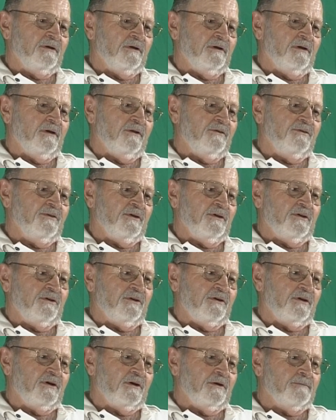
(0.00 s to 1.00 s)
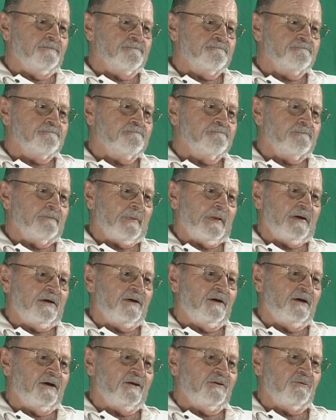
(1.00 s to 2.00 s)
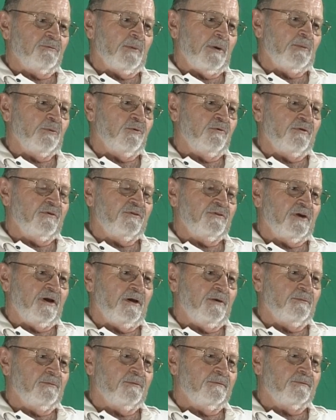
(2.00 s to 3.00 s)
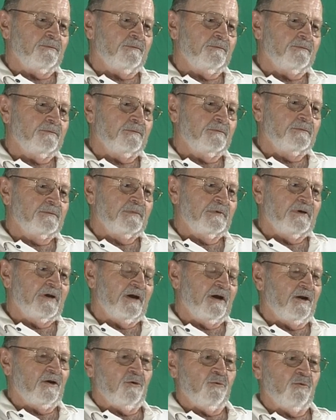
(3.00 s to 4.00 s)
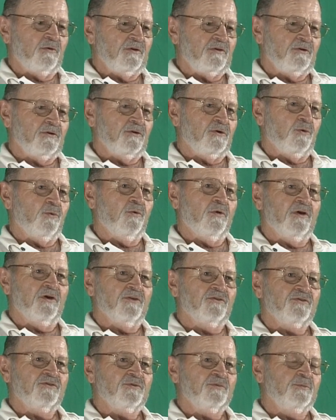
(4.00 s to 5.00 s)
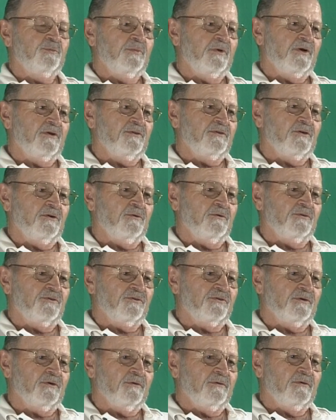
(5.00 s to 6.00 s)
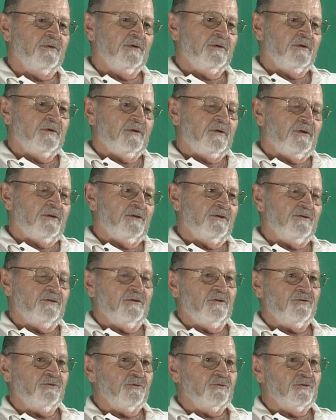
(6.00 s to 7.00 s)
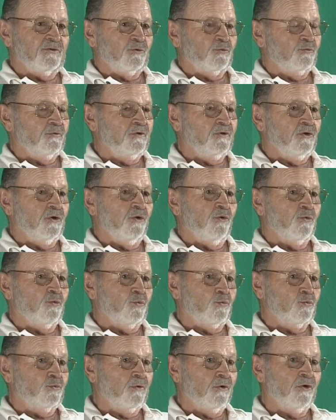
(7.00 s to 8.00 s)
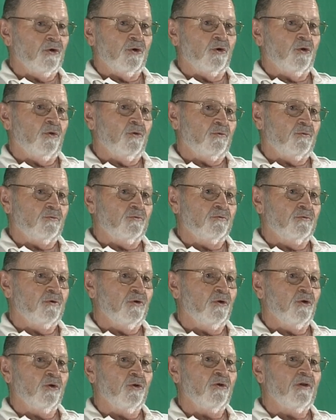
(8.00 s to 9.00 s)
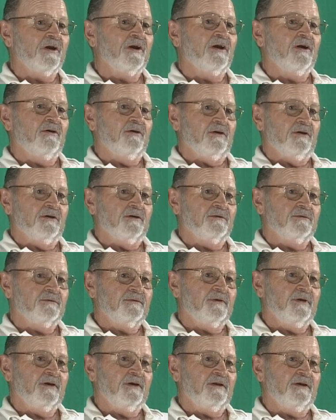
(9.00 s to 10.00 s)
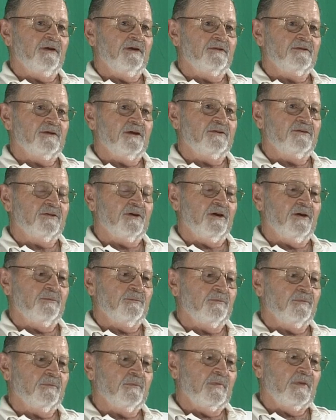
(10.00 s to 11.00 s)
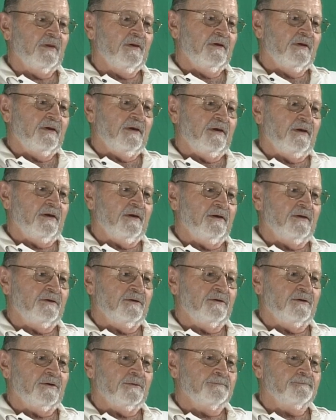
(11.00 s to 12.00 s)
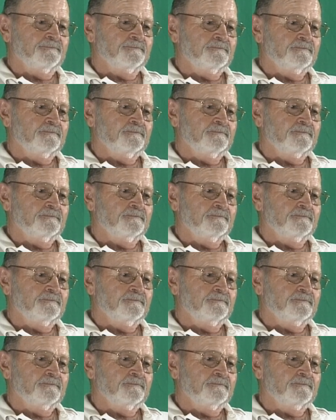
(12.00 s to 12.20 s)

I think um, I, I, can remember one time, I don't know what year it was, but there was a, this was a real rural, rural area at, at that time. And um,